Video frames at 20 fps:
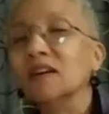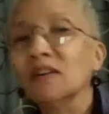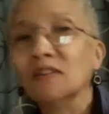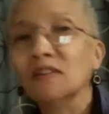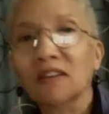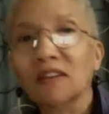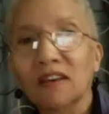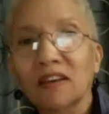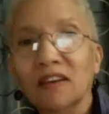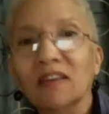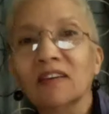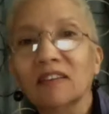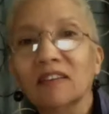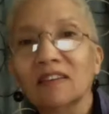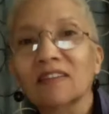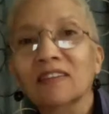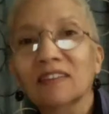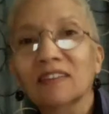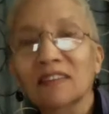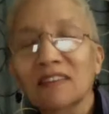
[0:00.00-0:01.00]
of the
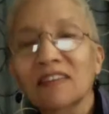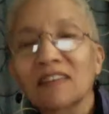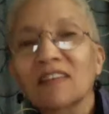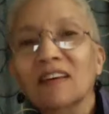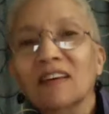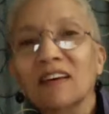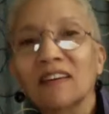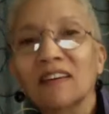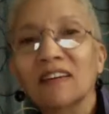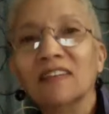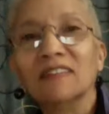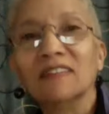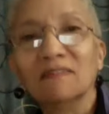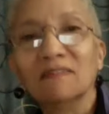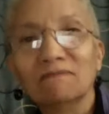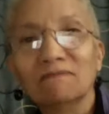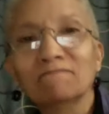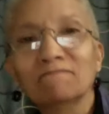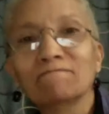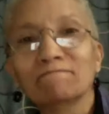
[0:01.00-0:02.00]

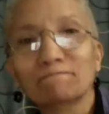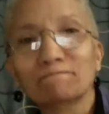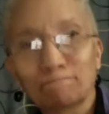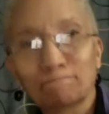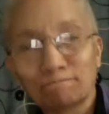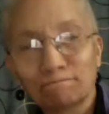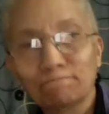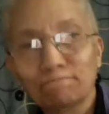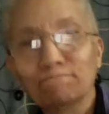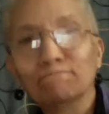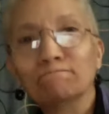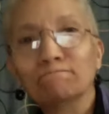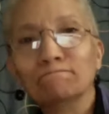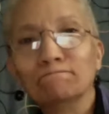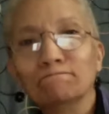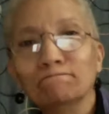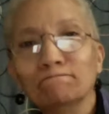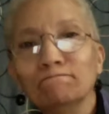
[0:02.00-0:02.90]
bus. And